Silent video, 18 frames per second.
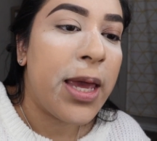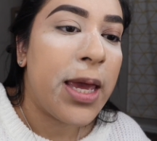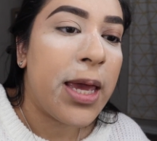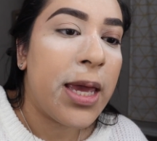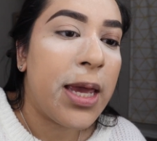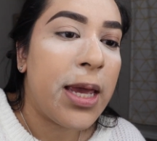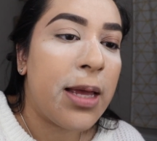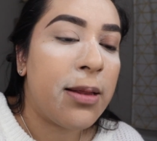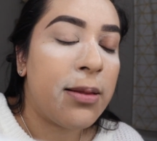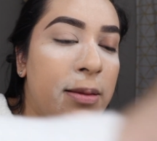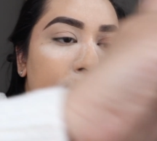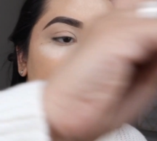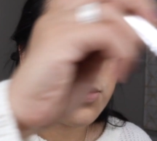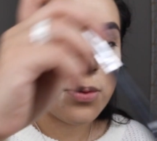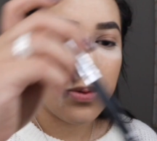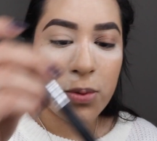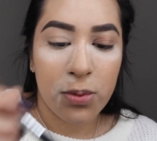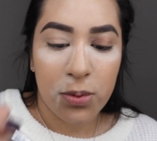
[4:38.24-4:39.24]
a
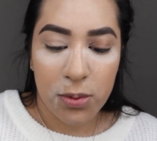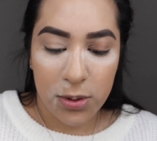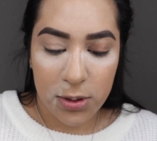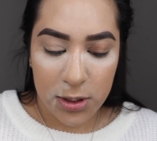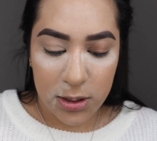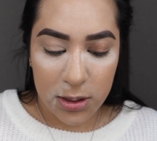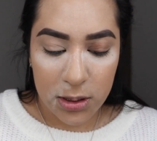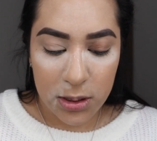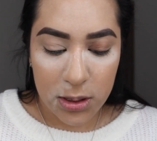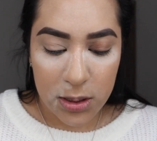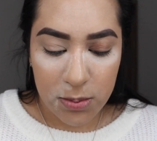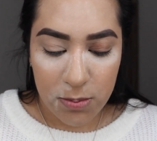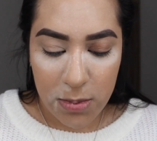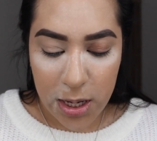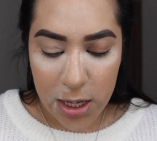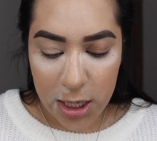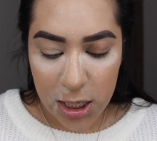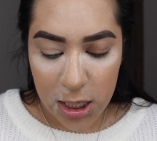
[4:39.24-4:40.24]
little, this is
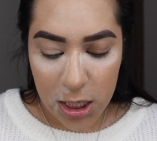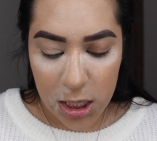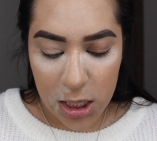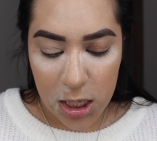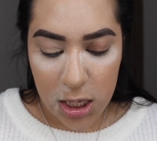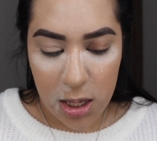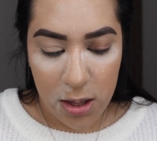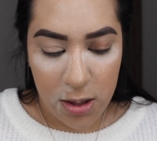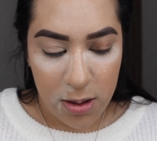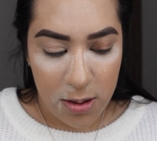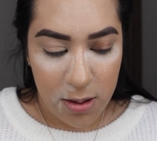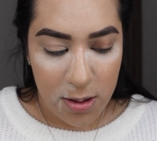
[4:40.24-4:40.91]
my